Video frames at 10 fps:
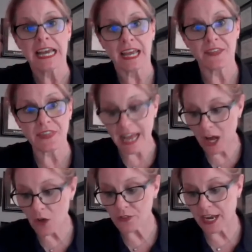in the
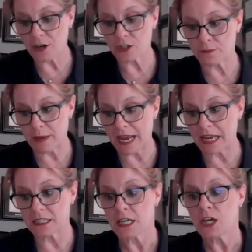healthcare
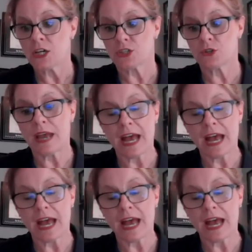space to